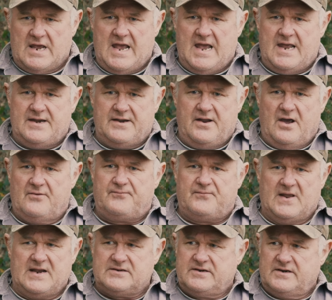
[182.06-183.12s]
had
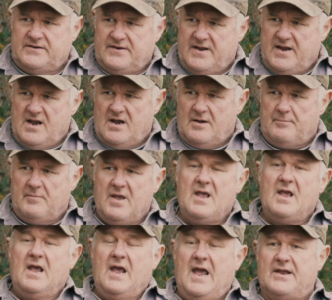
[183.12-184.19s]
afflicted them,
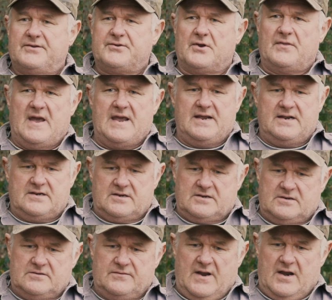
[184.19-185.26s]
and so
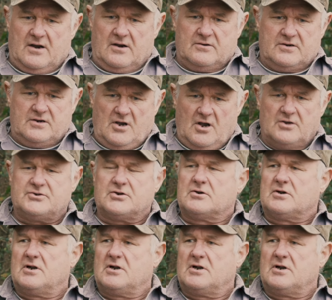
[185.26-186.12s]
their culture